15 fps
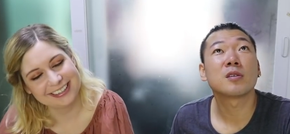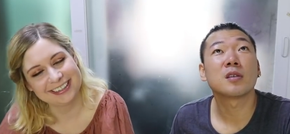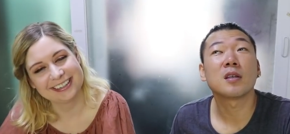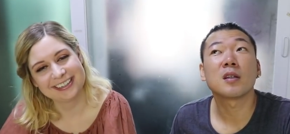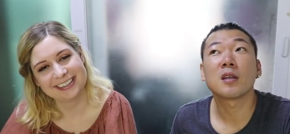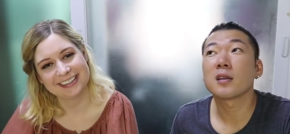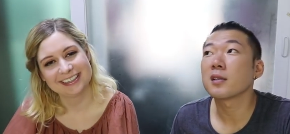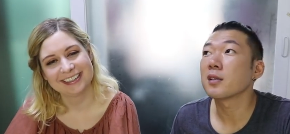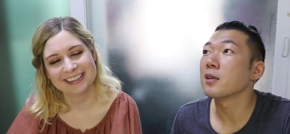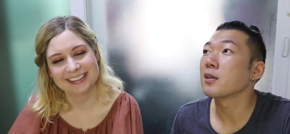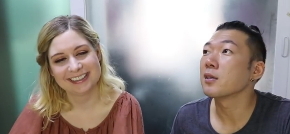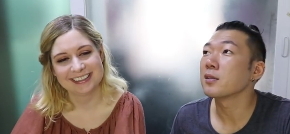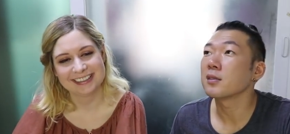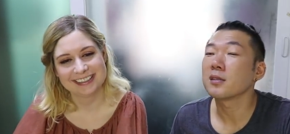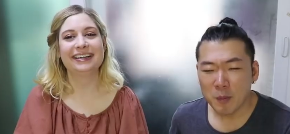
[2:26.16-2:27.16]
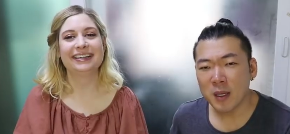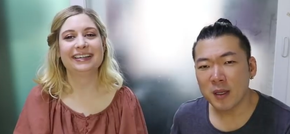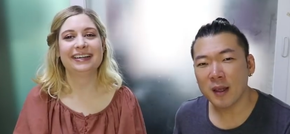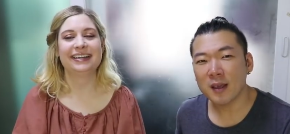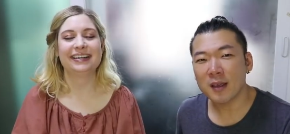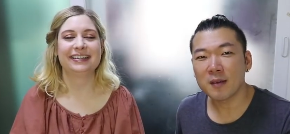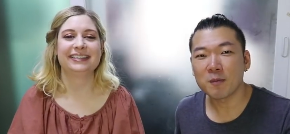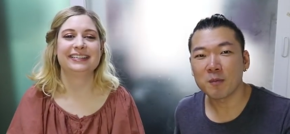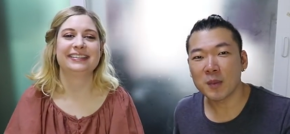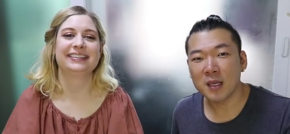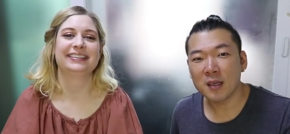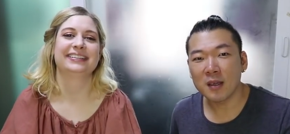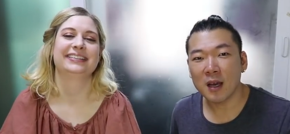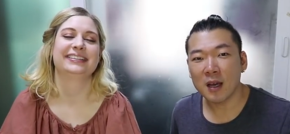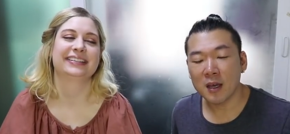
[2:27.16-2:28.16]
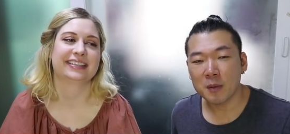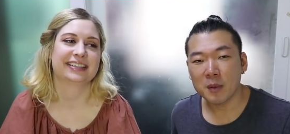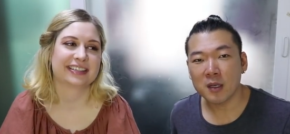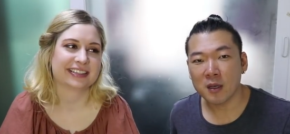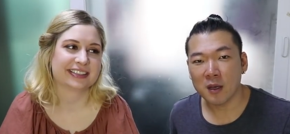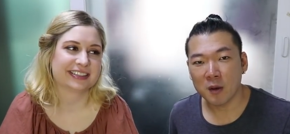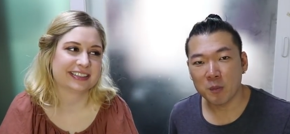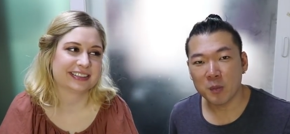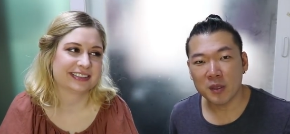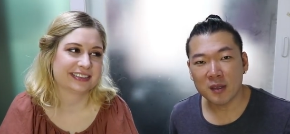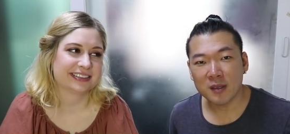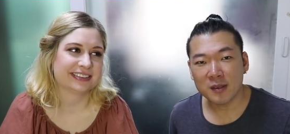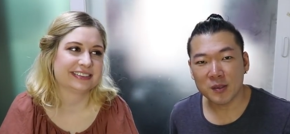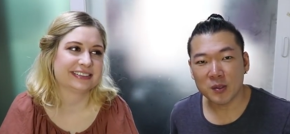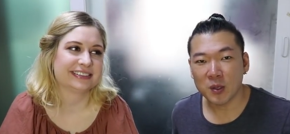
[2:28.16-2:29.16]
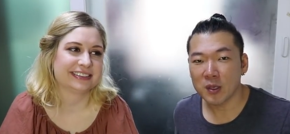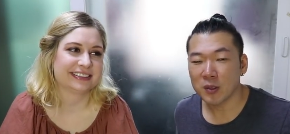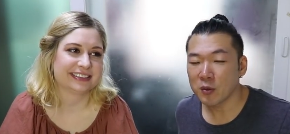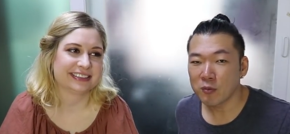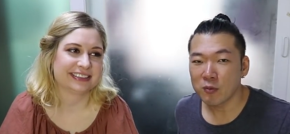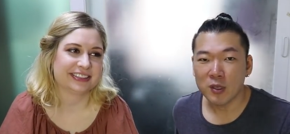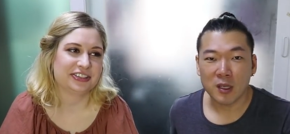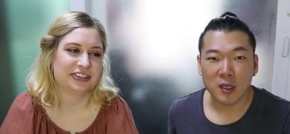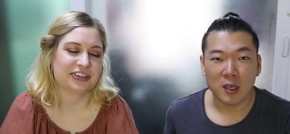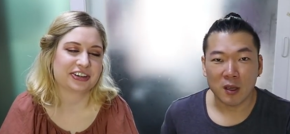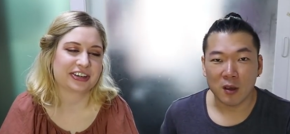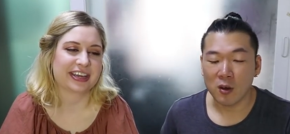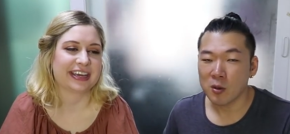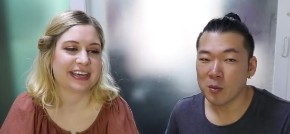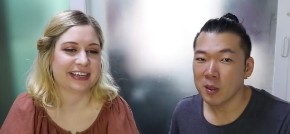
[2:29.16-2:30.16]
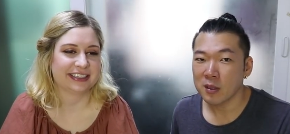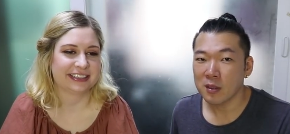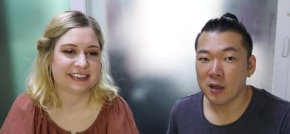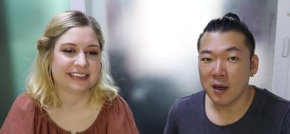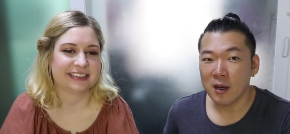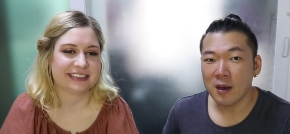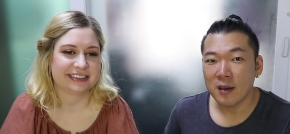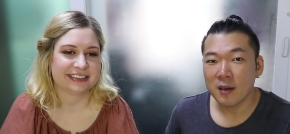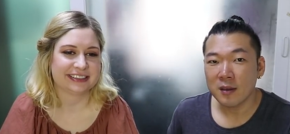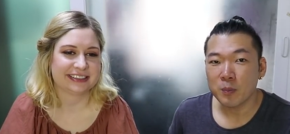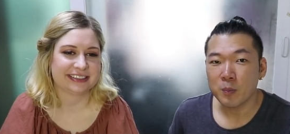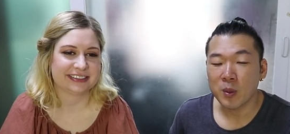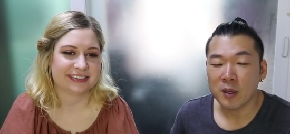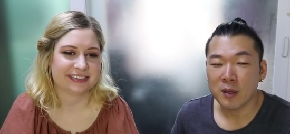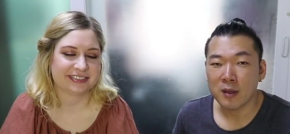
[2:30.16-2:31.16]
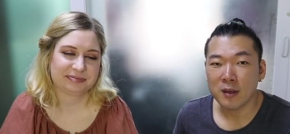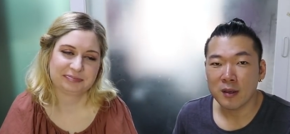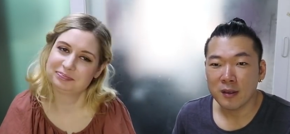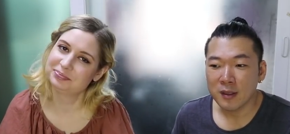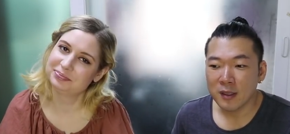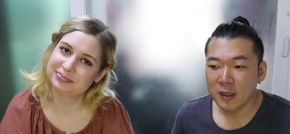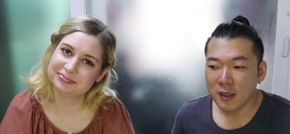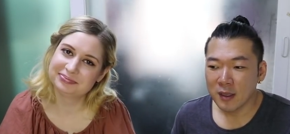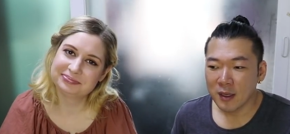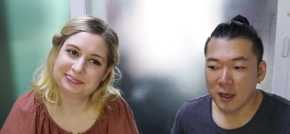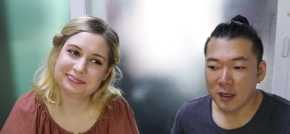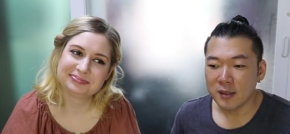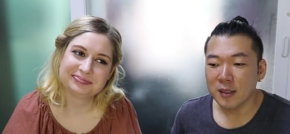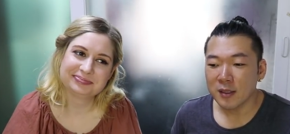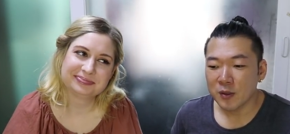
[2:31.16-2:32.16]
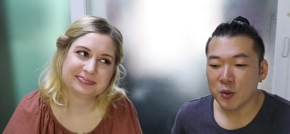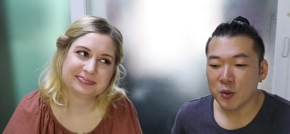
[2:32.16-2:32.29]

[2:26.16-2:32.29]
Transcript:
Speaker 1: to see like this. But like me, I have a confidence, so I don't really care about the height. But I think